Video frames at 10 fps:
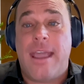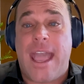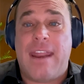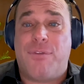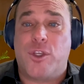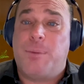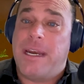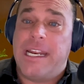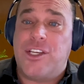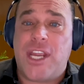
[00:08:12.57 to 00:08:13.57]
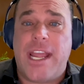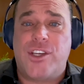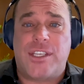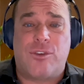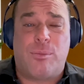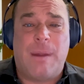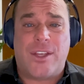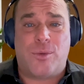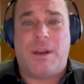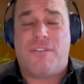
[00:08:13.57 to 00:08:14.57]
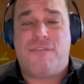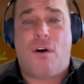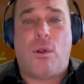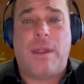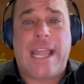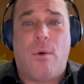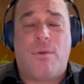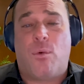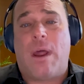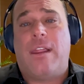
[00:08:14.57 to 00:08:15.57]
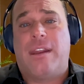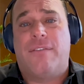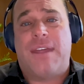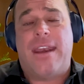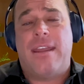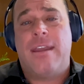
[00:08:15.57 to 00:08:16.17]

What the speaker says: And if there's been any changes, has there been a falling out with a relative that